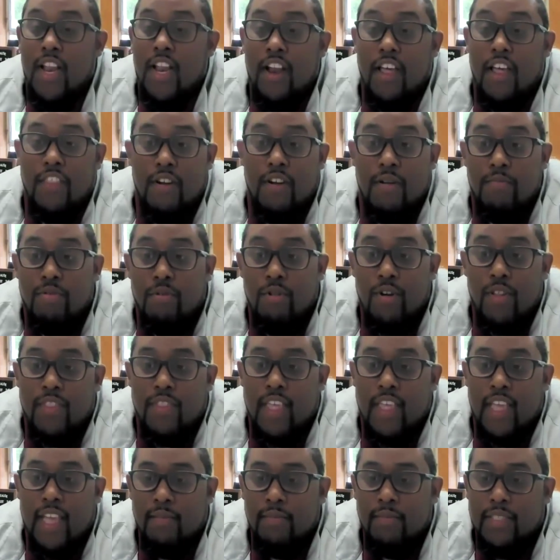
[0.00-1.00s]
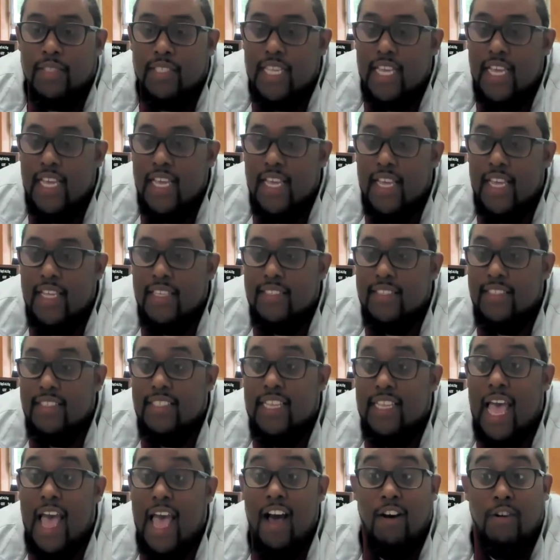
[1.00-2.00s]
Another important thing I'm seeing
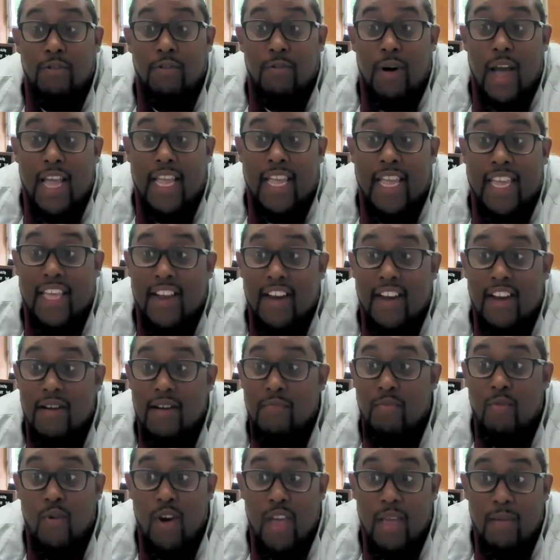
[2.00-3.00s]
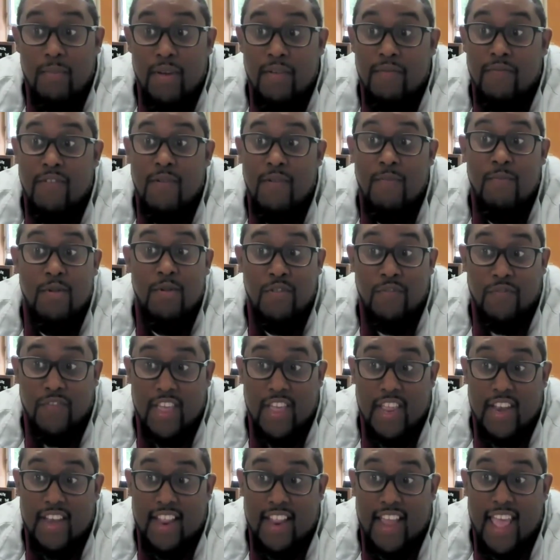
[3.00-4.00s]
is how do I get an appointment for
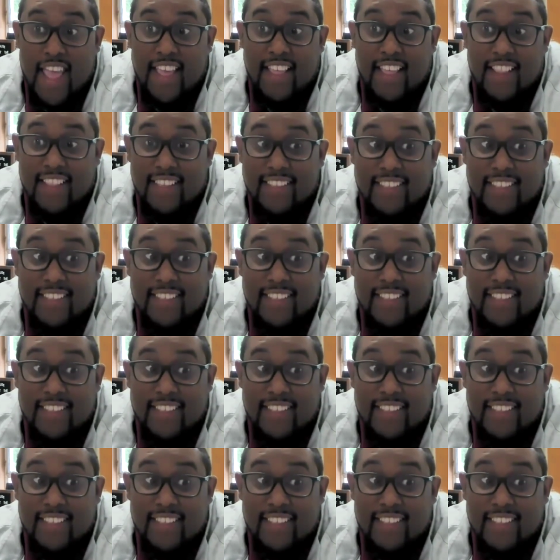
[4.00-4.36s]
move-in day?